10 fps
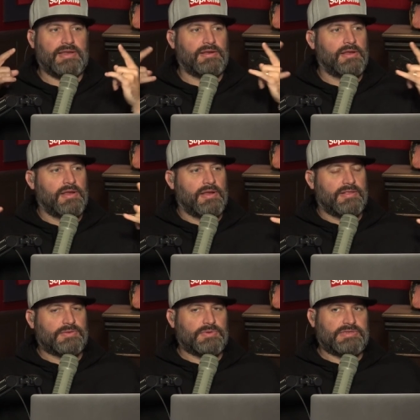a
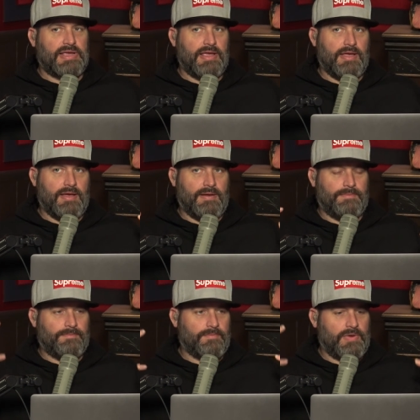mm-hmm. this was a
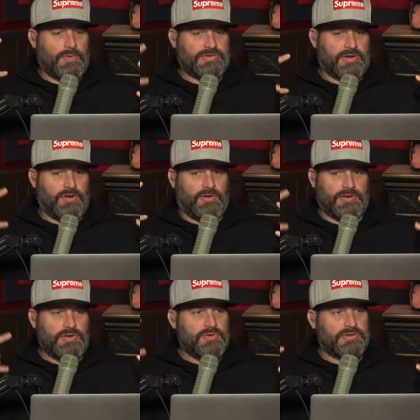um what's it called?
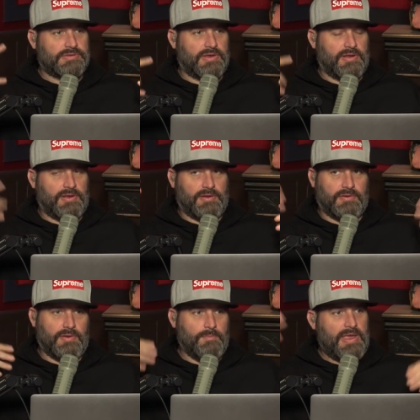A unit uh,
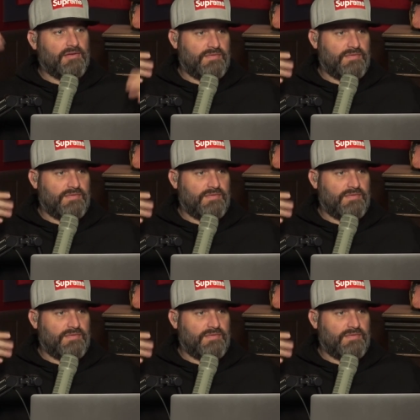male